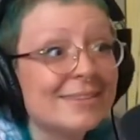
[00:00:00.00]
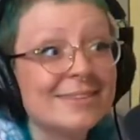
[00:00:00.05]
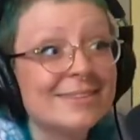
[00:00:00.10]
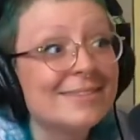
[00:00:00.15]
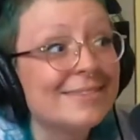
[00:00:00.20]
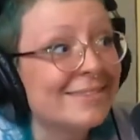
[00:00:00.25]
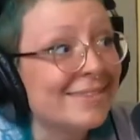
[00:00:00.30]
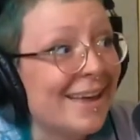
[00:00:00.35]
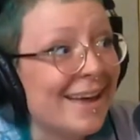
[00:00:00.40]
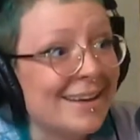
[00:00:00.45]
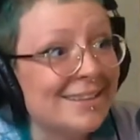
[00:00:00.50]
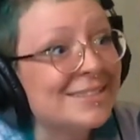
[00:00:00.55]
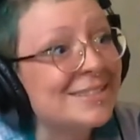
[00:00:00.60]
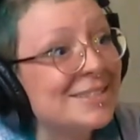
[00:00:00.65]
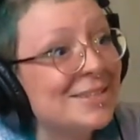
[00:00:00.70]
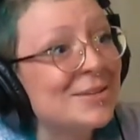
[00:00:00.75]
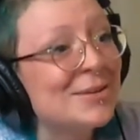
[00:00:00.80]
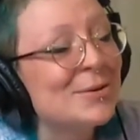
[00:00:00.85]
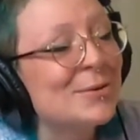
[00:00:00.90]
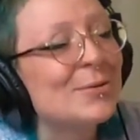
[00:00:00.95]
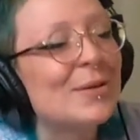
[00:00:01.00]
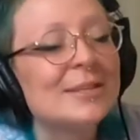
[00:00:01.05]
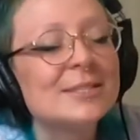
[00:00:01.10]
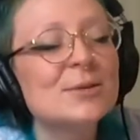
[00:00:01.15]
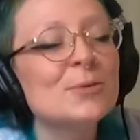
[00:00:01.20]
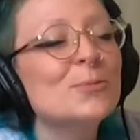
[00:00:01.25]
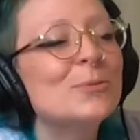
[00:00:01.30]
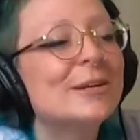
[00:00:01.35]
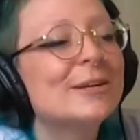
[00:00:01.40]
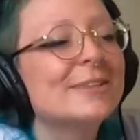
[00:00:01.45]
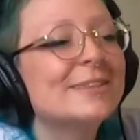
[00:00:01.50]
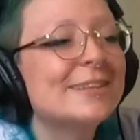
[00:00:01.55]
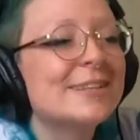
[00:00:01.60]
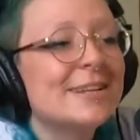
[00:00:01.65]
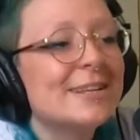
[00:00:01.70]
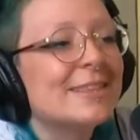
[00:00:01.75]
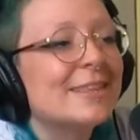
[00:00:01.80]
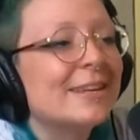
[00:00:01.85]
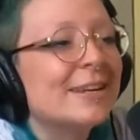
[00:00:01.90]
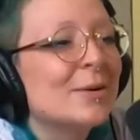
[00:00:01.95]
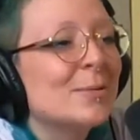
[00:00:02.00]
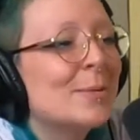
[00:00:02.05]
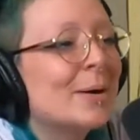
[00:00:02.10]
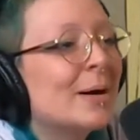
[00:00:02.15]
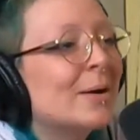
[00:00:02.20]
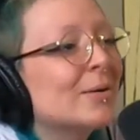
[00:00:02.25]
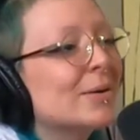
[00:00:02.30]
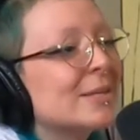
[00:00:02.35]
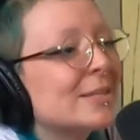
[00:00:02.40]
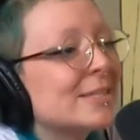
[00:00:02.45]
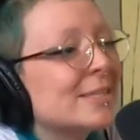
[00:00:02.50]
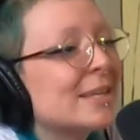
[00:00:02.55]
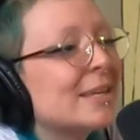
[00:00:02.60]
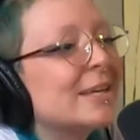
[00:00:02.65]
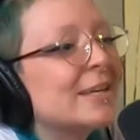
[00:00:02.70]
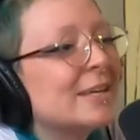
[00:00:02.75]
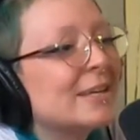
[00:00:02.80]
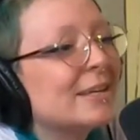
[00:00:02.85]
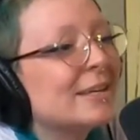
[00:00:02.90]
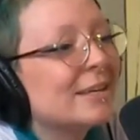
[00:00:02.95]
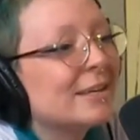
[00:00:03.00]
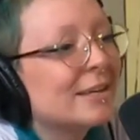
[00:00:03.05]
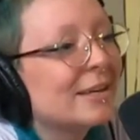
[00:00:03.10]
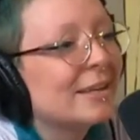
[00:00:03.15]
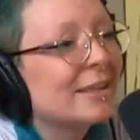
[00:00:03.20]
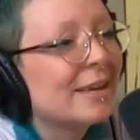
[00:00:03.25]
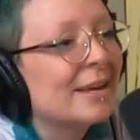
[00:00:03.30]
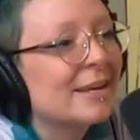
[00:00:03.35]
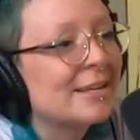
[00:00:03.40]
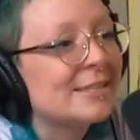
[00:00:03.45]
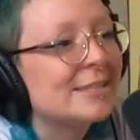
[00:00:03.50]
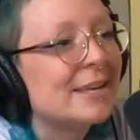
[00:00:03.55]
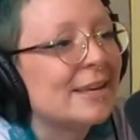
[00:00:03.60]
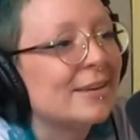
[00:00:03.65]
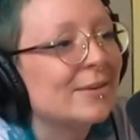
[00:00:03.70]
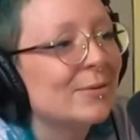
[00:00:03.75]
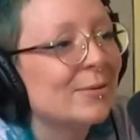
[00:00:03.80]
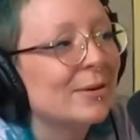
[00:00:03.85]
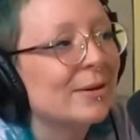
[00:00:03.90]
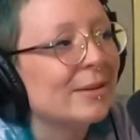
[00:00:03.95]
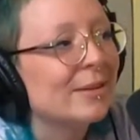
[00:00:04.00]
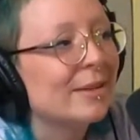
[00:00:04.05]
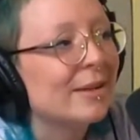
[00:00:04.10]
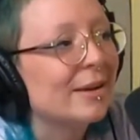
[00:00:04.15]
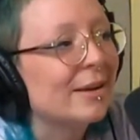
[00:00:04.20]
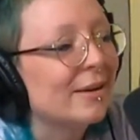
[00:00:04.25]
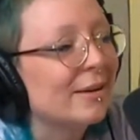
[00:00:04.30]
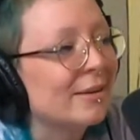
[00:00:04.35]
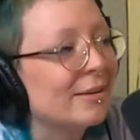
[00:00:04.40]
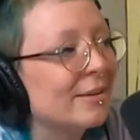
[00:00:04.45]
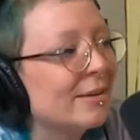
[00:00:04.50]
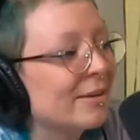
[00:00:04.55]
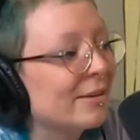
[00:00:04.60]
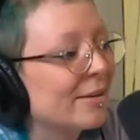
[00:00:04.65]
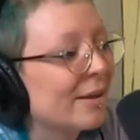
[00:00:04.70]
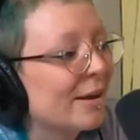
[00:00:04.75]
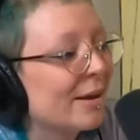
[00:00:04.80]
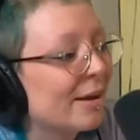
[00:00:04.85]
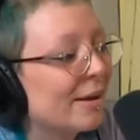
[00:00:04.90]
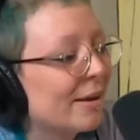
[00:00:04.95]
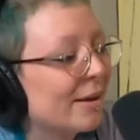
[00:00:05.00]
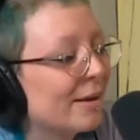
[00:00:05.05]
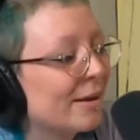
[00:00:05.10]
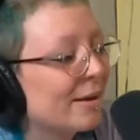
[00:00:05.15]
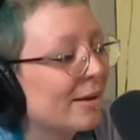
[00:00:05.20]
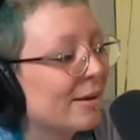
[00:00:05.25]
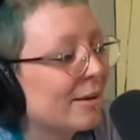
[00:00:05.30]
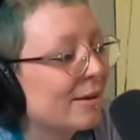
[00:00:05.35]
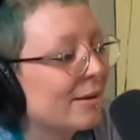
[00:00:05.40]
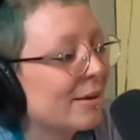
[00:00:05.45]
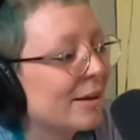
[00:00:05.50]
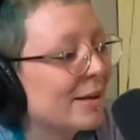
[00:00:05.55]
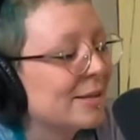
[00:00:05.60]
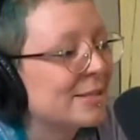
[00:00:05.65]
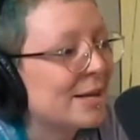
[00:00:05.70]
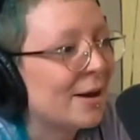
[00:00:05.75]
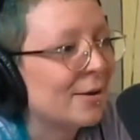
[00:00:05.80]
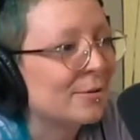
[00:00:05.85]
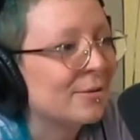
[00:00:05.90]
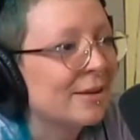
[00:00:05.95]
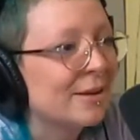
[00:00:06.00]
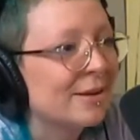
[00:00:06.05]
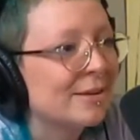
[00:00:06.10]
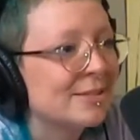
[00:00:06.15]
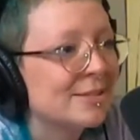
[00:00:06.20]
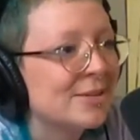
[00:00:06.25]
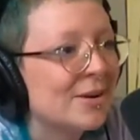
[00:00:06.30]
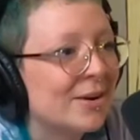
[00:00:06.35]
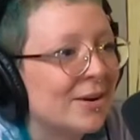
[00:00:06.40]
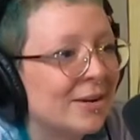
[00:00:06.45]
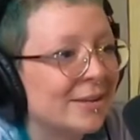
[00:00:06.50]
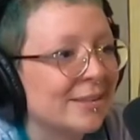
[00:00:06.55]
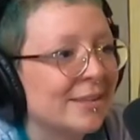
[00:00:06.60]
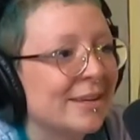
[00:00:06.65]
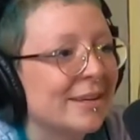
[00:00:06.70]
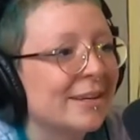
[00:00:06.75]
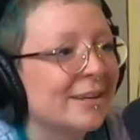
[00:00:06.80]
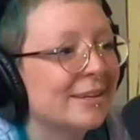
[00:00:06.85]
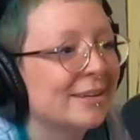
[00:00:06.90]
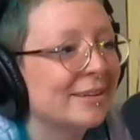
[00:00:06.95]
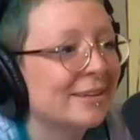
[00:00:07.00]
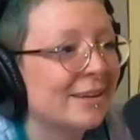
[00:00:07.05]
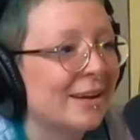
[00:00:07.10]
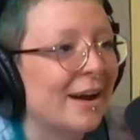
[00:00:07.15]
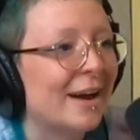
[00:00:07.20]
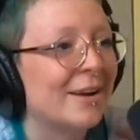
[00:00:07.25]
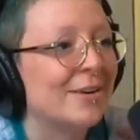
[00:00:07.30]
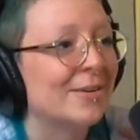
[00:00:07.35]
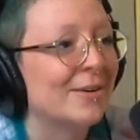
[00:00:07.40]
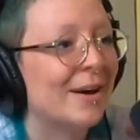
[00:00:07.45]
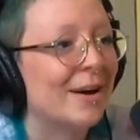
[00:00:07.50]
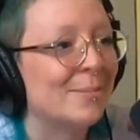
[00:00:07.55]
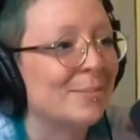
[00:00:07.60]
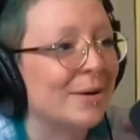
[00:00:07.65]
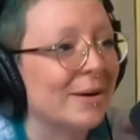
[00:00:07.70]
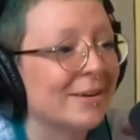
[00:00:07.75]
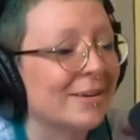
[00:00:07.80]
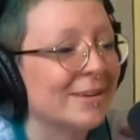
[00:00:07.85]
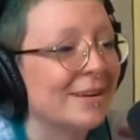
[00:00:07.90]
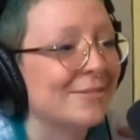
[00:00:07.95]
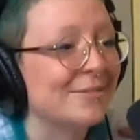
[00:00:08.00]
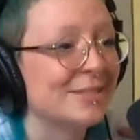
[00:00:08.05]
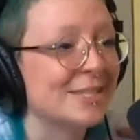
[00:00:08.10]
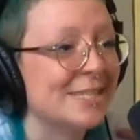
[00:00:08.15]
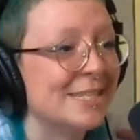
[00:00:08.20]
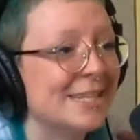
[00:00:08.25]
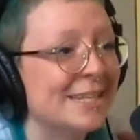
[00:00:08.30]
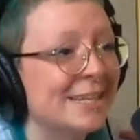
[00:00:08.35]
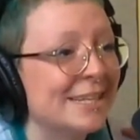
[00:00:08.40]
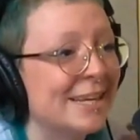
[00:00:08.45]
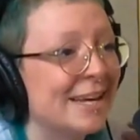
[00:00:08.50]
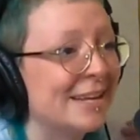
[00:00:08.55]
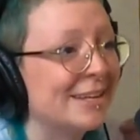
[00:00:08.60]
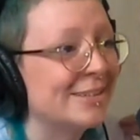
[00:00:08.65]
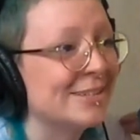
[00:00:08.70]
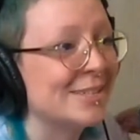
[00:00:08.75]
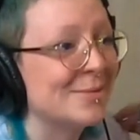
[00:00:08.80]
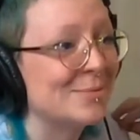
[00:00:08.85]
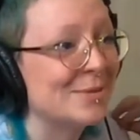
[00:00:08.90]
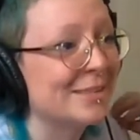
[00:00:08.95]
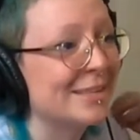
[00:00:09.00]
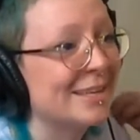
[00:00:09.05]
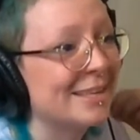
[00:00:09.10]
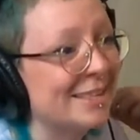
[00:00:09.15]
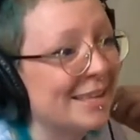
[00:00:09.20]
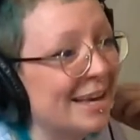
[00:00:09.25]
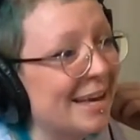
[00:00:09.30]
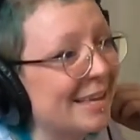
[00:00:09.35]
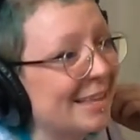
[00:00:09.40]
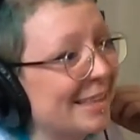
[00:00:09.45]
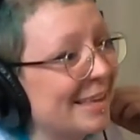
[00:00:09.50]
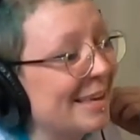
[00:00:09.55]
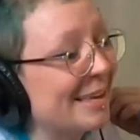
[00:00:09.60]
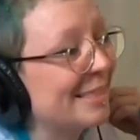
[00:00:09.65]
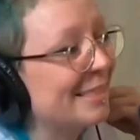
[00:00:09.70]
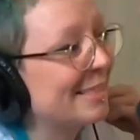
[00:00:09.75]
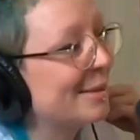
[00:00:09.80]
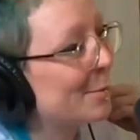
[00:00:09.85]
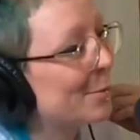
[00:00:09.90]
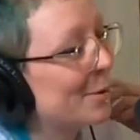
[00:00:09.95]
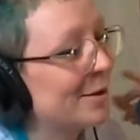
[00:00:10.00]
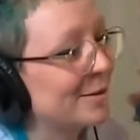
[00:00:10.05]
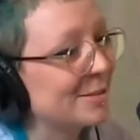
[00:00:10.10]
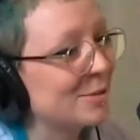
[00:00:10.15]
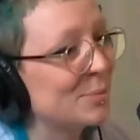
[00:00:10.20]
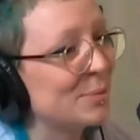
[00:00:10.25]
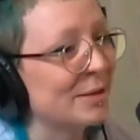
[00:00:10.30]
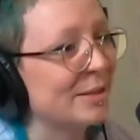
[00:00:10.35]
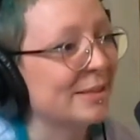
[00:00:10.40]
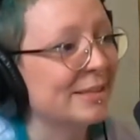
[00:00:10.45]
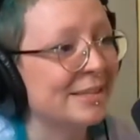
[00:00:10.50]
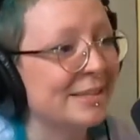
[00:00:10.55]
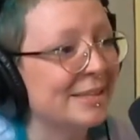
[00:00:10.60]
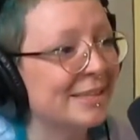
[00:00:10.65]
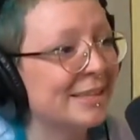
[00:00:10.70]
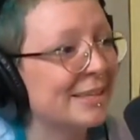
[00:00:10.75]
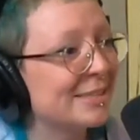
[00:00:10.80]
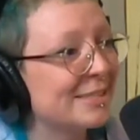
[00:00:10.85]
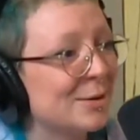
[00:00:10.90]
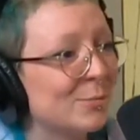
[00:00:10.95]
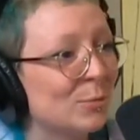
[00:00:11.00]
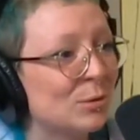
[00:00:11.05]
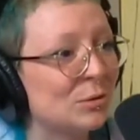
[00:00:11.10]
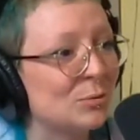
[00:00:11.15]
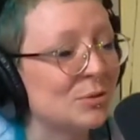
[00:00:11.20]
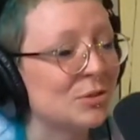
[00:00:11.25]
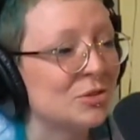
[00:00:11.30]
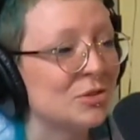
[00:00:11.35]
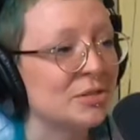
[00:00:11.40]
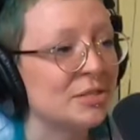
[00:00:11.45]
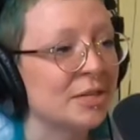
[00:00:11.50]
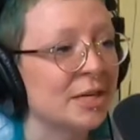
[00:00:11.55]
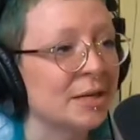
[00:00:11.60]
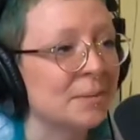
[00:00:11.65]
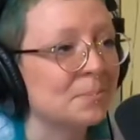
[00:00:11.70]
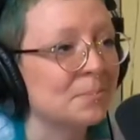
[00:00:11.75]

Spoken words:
That too. That's a weird thing to think about, because like I said like earlier, like it's out there, it's gone, like I'm not gonna ever see it again, or something like that. Like the possibility that someone was just like,